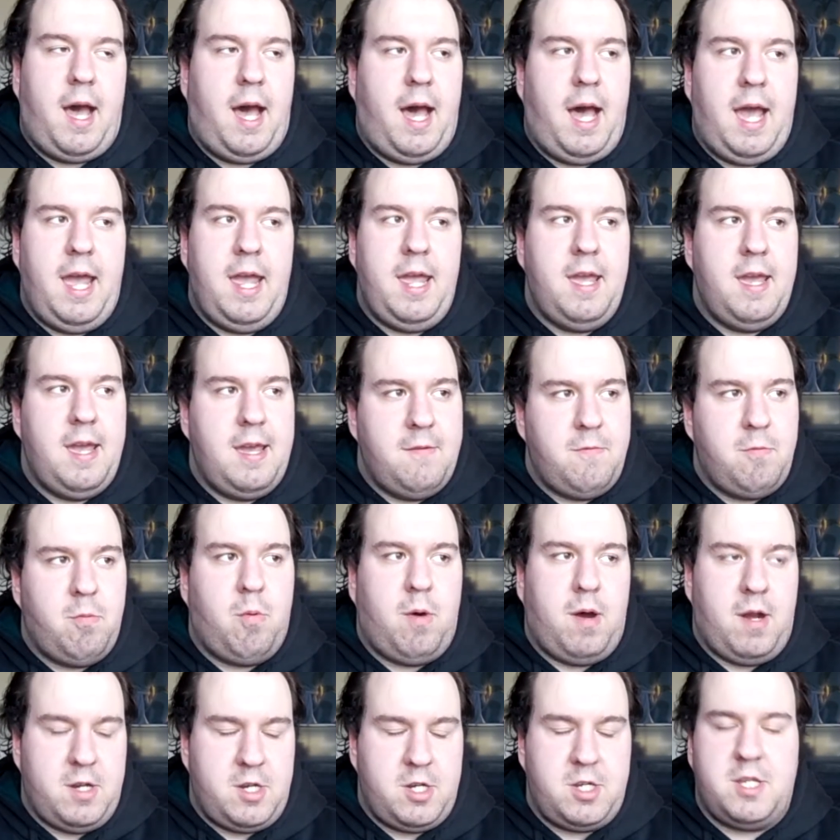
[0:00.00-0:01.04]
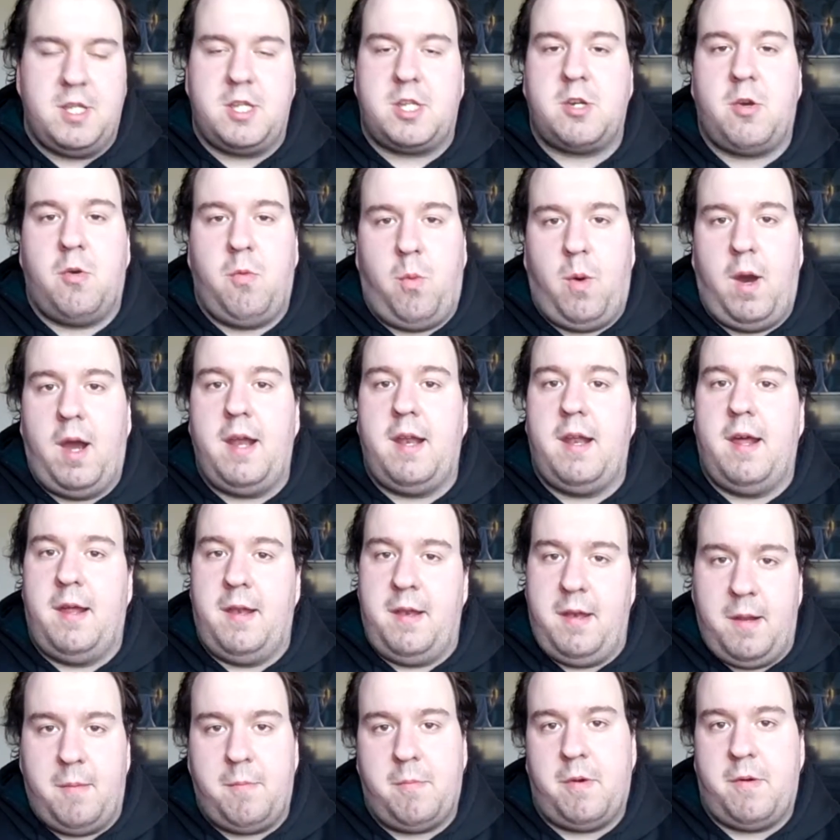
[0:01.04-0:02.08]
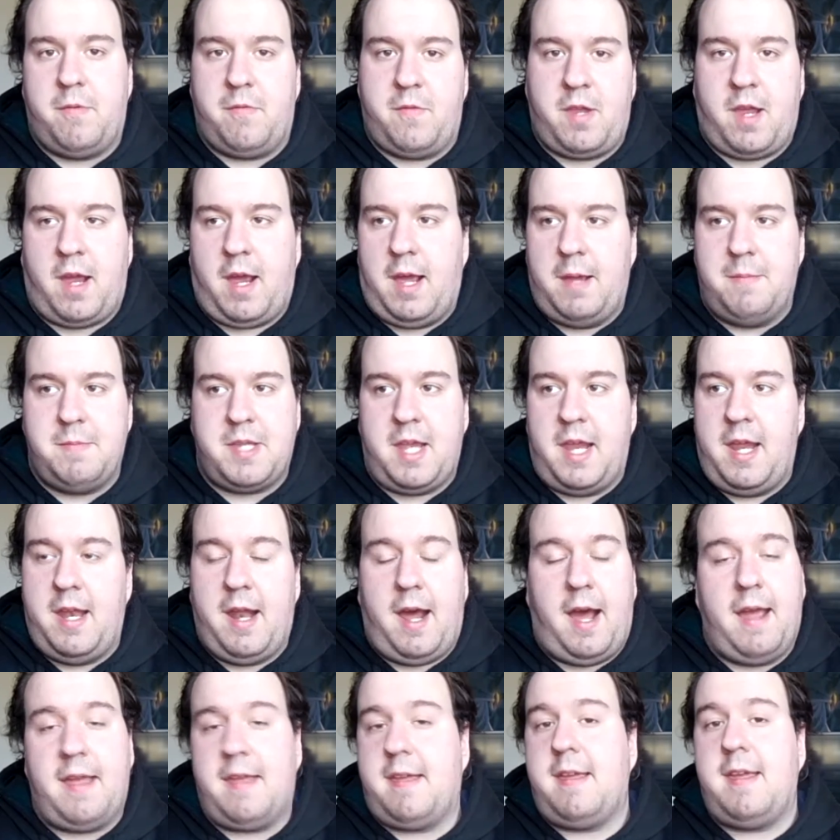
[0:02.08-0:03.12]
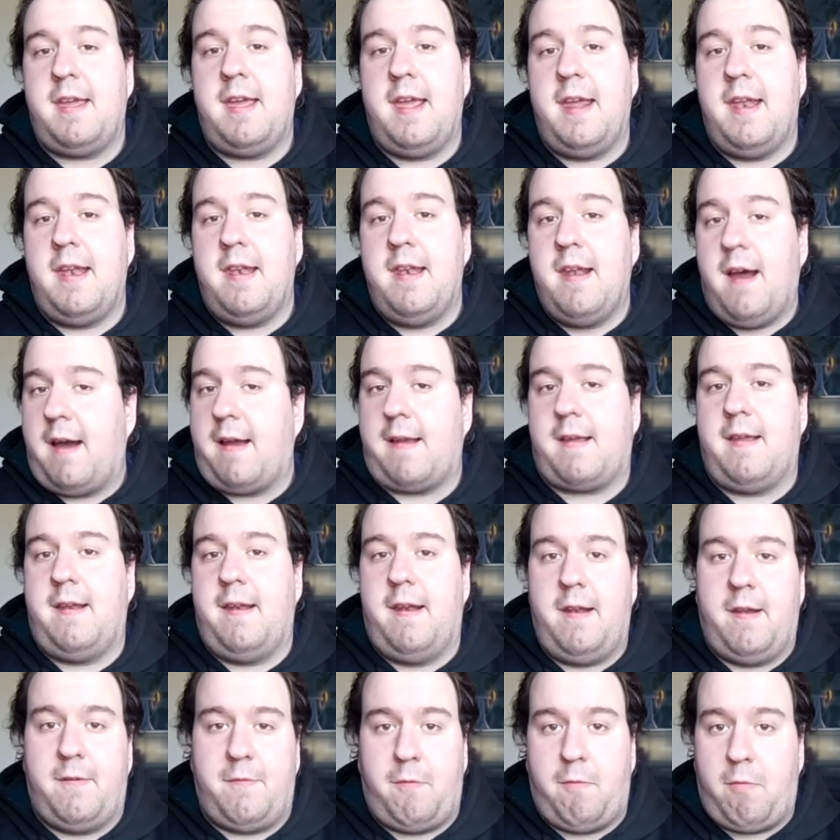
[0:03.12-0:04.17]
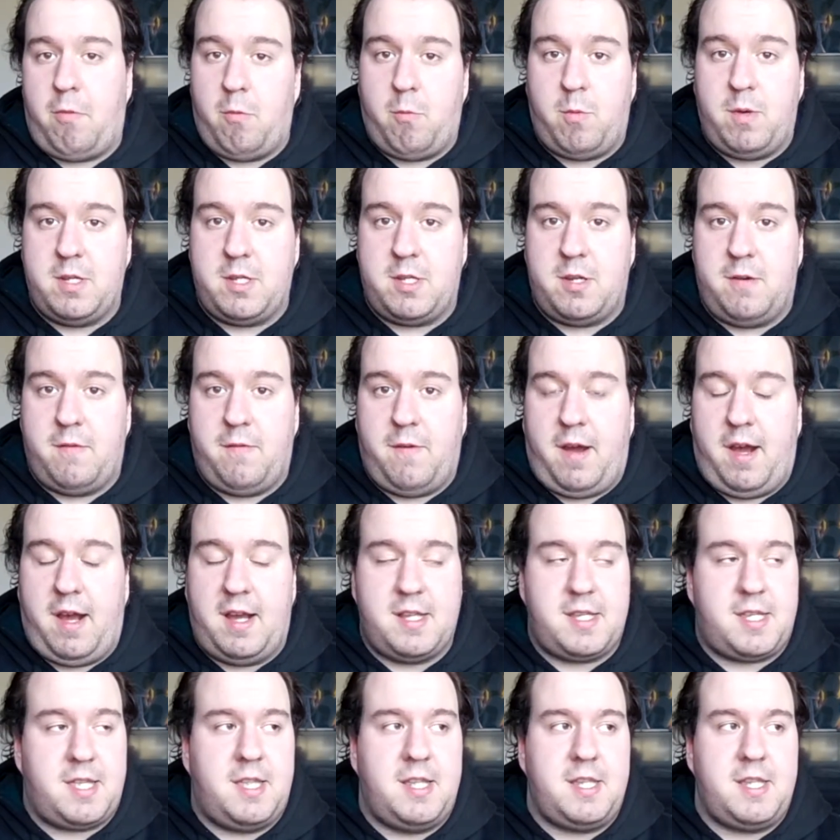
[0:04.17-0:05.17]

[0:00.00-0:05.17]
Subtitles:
I have watched this quite a number of times and I cannot get enough of The Wizard of Oz.